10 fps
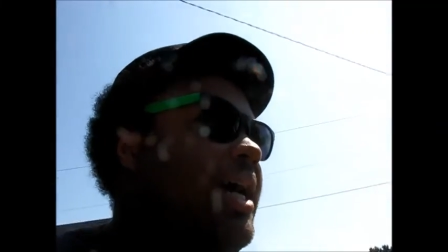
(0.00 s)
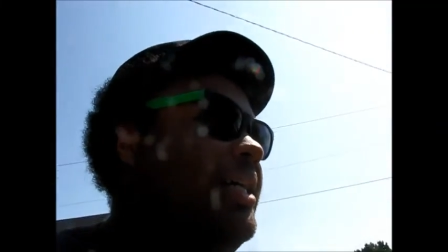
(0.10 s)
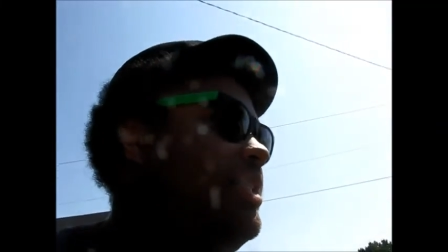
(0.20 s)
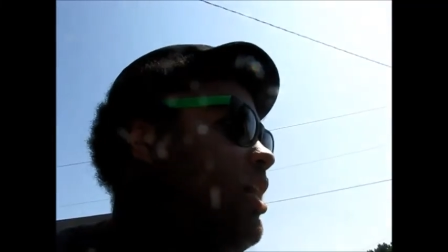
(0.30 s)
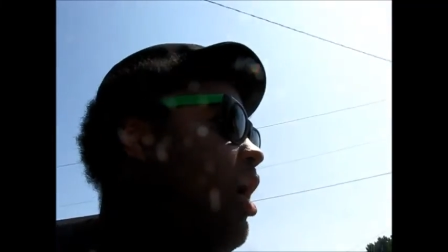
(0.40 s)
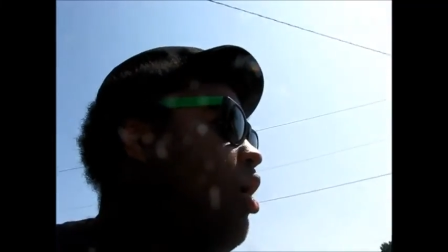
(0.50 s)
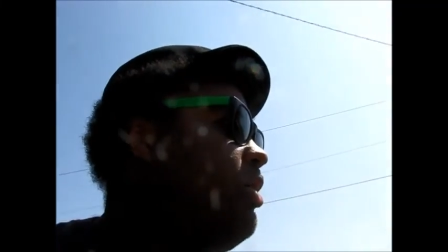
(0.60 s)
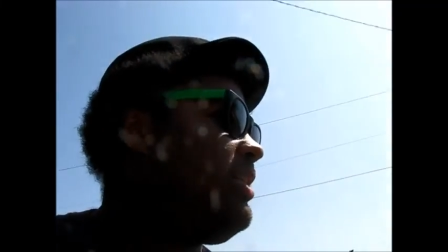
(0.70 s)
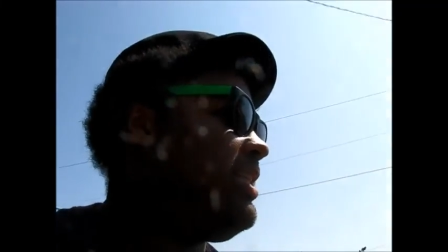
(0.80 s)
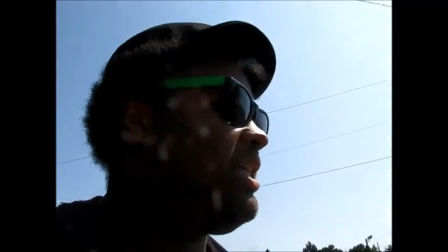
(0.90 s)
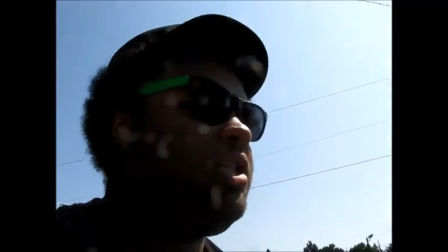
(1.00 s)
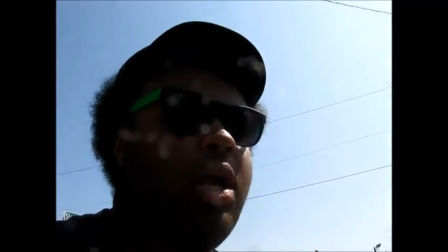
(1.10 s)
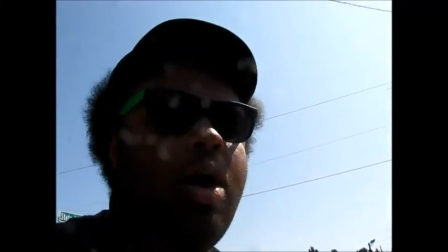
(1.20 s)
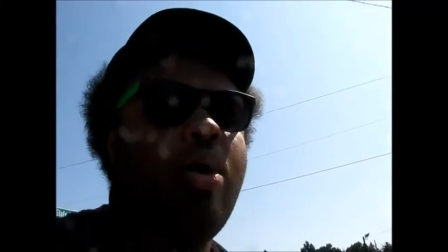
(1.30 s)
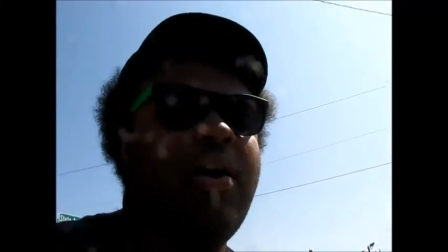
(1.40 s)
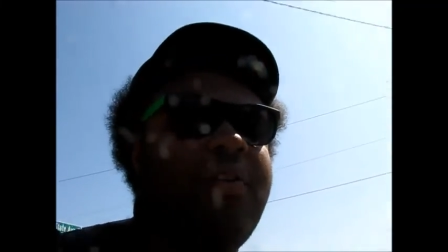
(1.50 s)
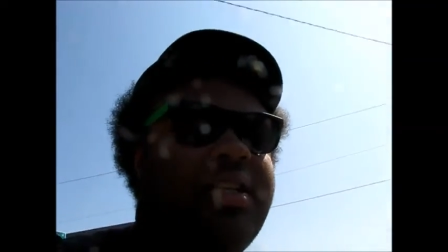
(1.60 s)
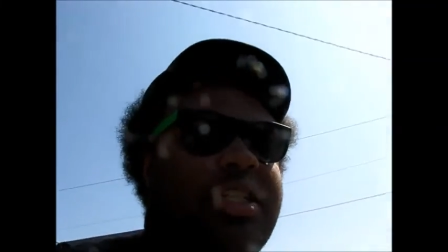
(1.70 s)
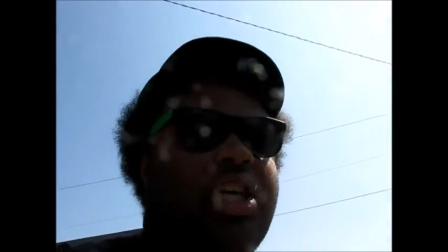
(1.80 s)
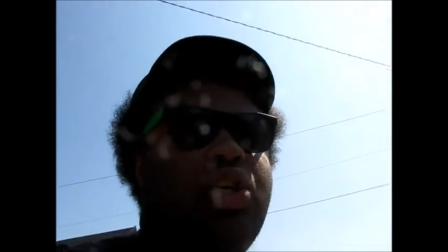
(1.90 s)
As y'all didn't know, I
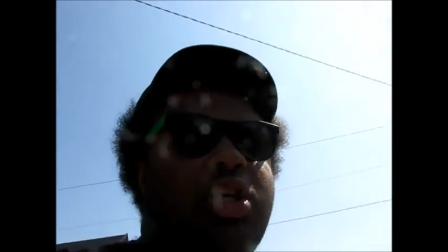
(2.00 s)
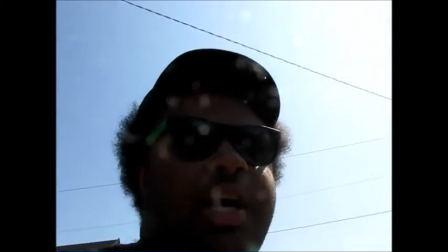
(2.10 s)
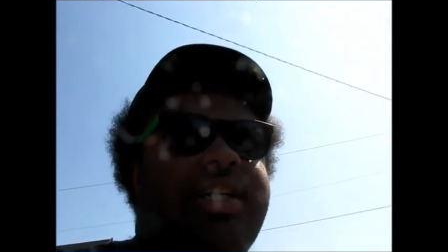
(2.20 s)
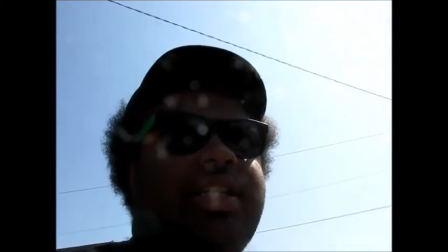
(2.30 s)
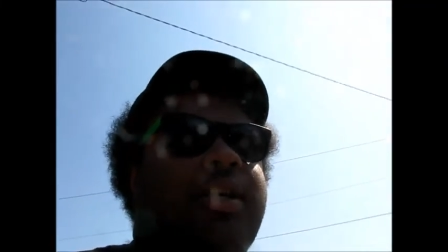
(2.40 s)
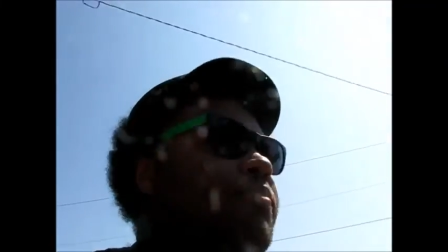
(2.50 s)
forgot to tell you guys